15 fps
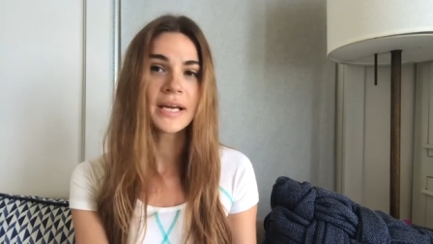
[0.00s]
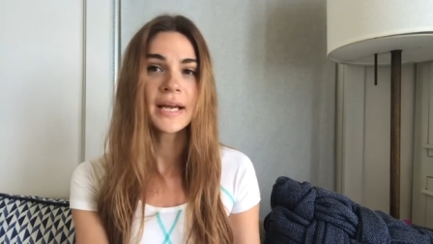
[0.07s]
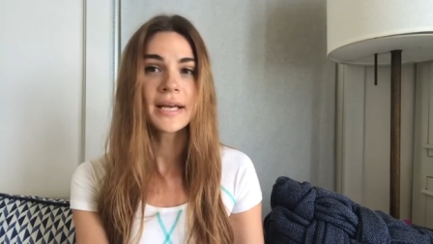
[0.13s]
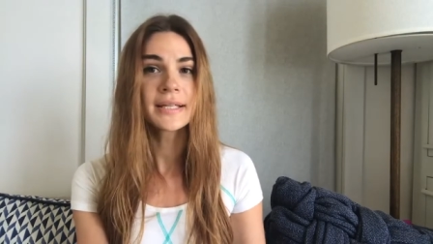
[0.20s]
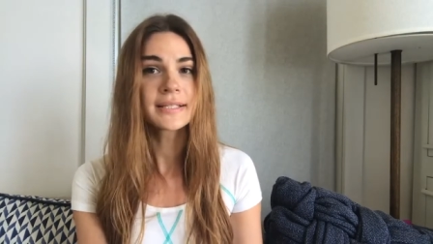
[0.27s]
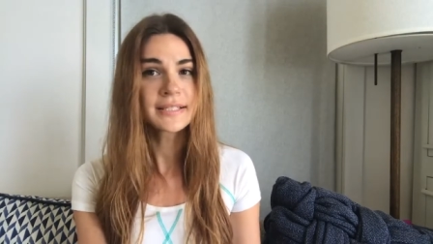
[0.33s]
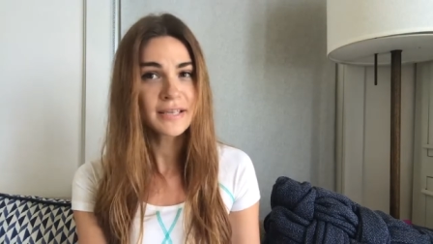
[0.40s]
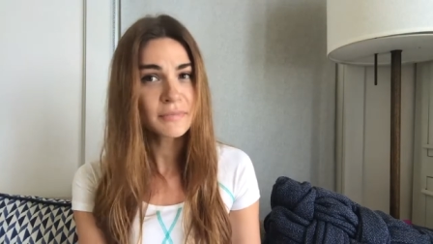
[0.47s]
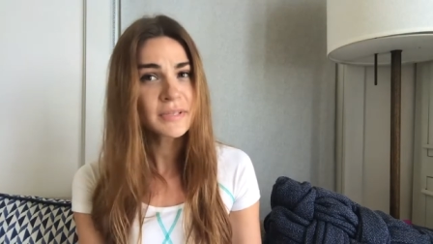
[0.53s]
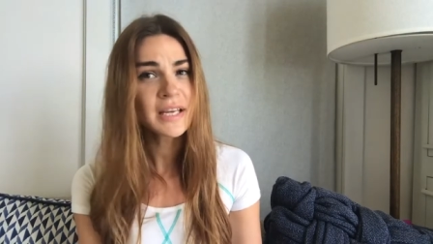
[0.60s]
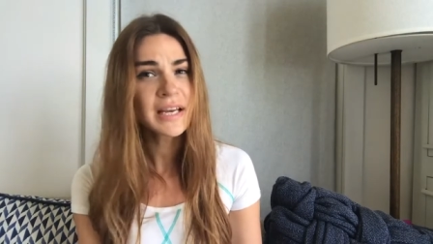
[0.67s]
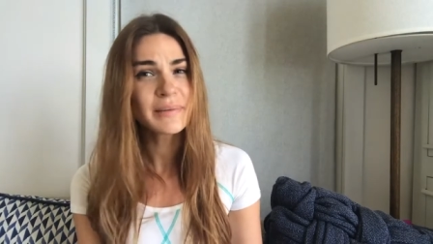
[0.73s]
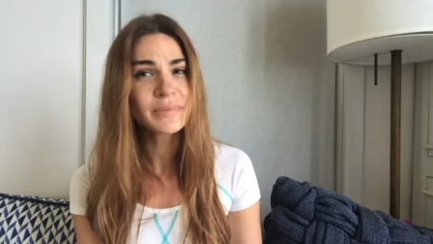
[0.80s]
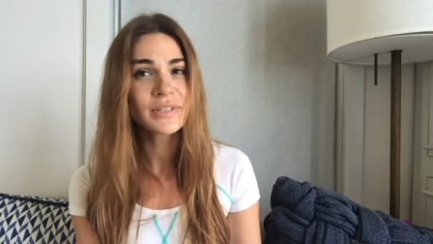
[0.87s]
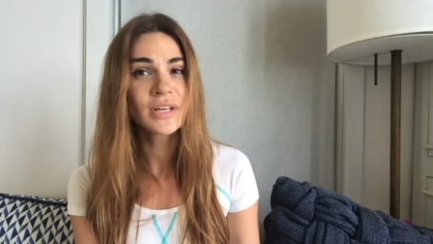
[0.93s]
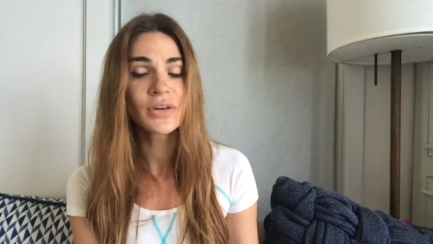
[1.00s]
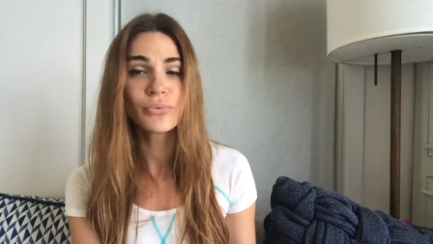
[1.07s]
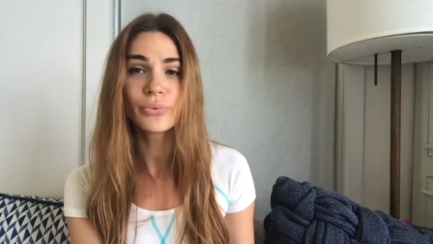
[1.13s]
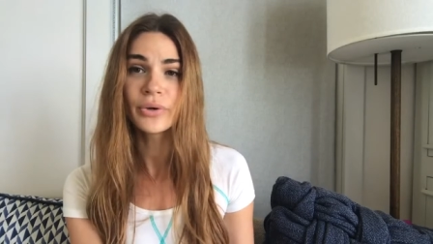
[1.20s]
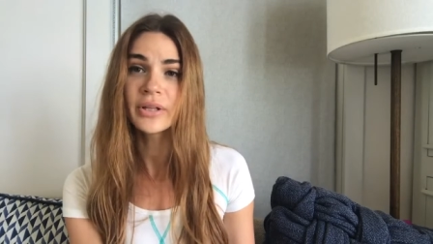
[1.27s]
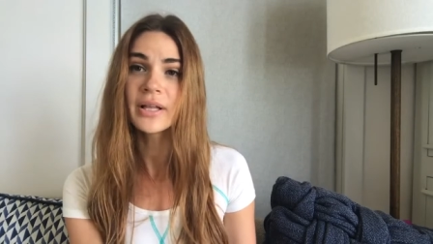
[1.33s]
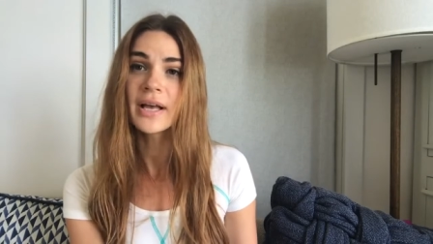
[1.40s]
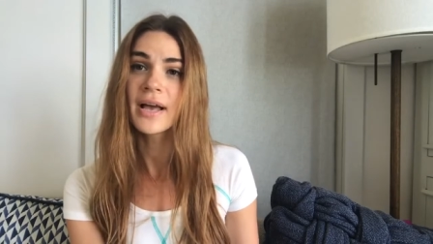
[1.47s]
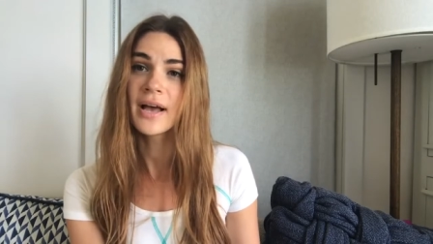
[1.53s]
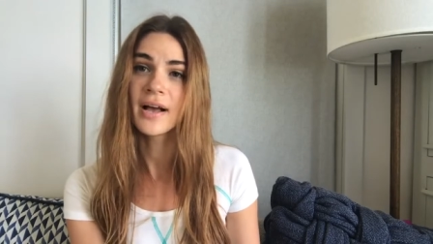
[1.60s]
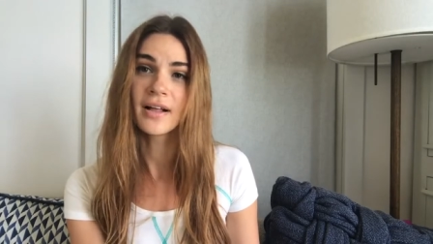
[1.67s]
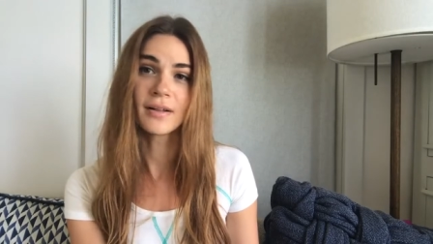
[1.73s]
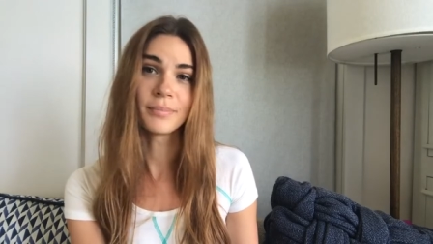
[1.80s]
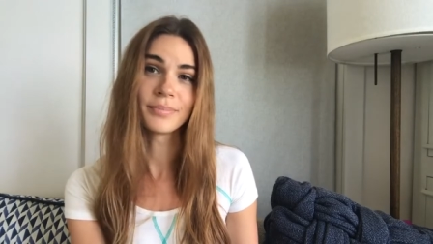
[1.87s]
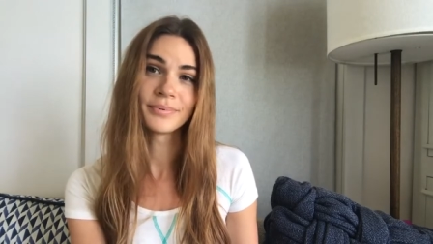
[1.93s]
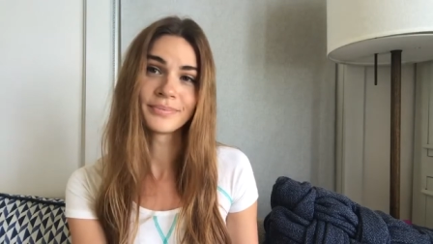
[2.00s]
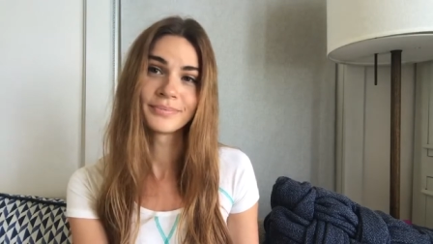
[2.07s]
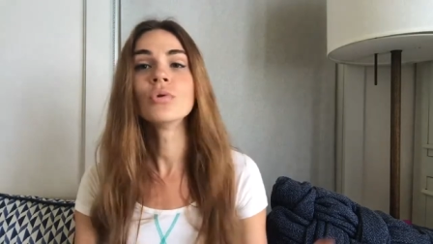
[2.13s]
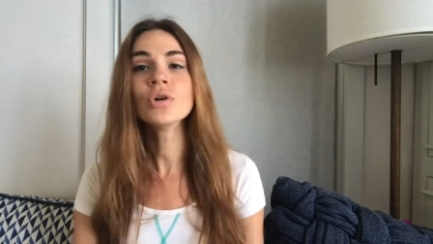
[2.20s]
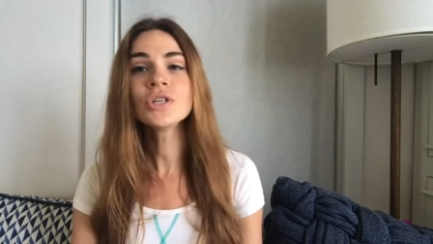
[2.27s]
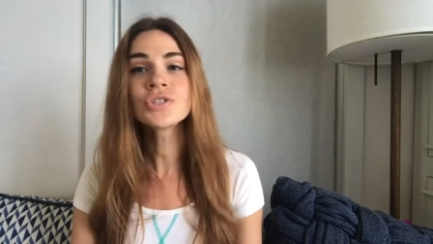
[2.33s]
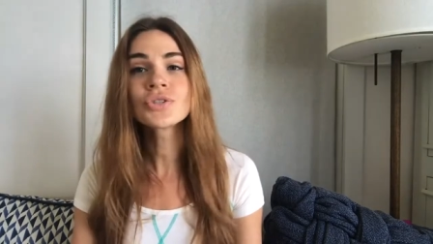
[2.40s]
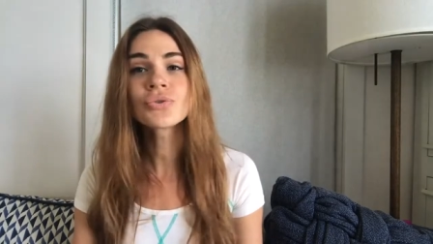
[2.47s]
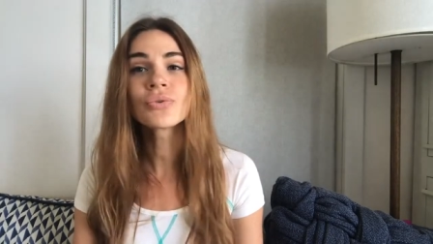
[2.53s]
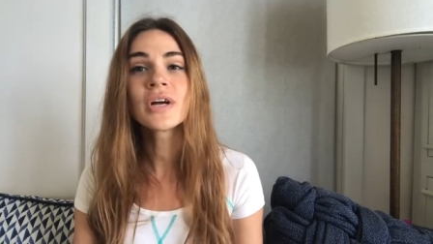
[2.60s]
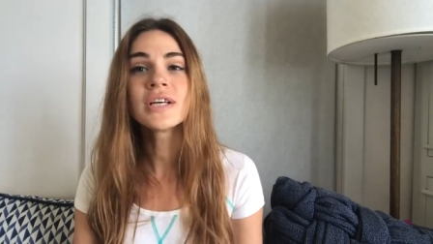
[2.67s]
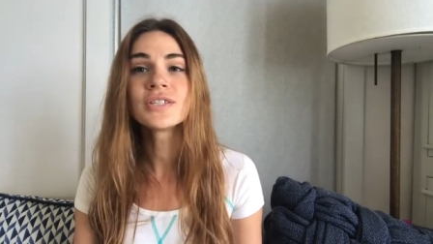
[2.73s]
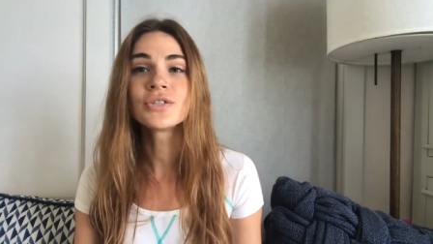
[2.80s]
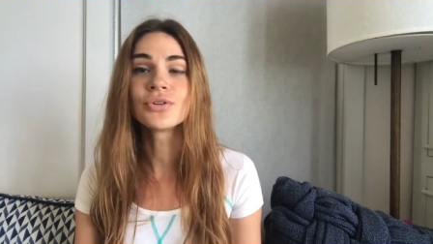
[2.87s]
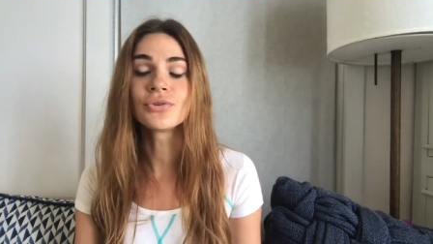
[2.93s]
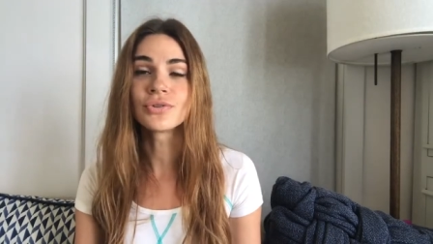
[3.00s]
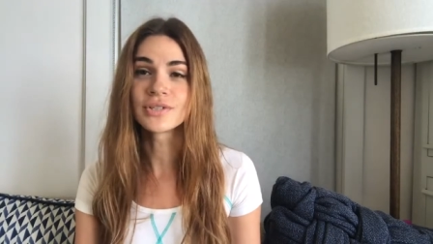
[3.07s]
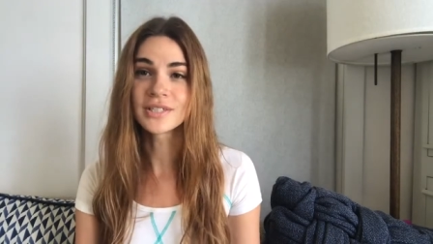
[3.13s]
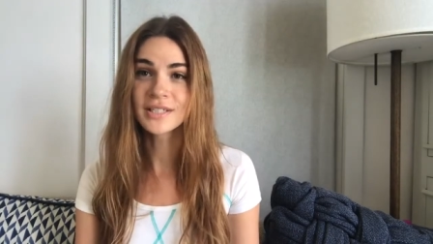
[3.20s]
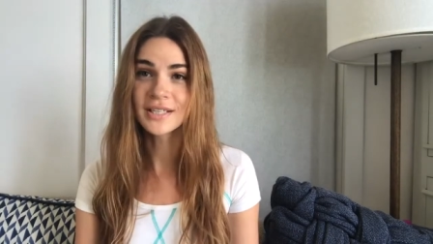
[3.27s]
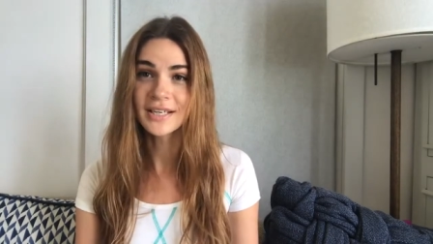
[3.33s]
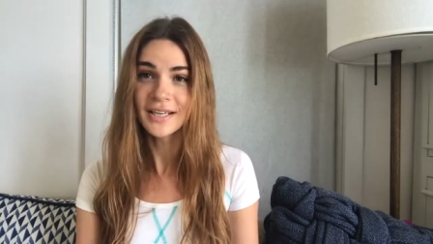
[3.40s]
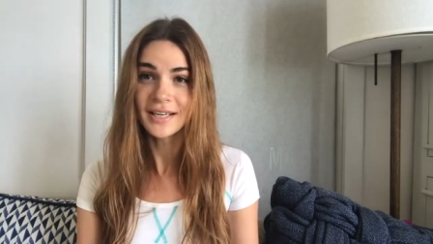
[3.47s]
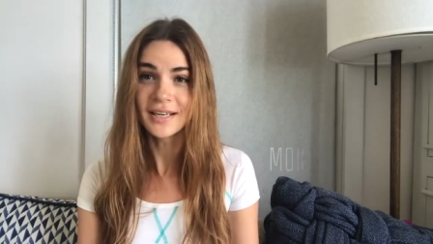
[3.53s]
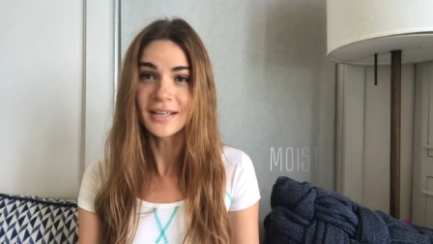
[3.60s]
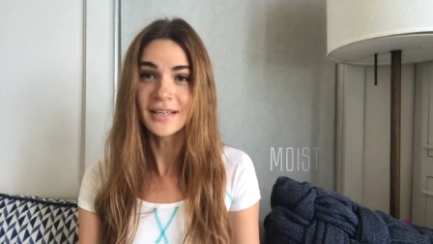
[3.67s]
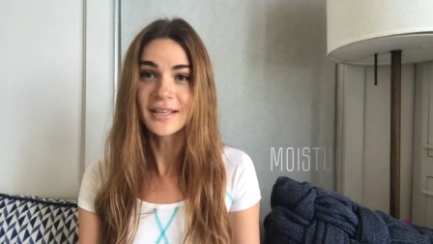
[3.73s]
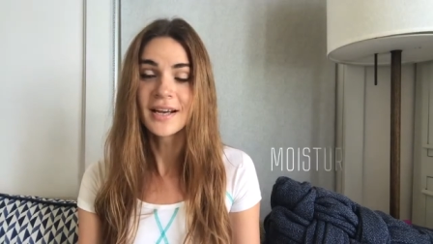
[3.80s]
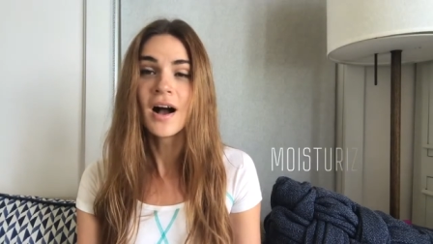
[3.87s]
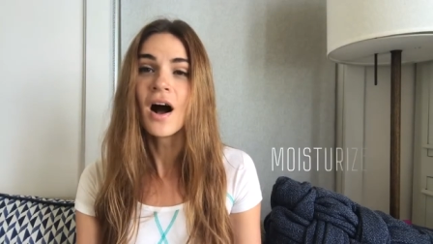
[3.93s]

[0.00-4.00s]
and sometimes they really help. Moisturize your skin.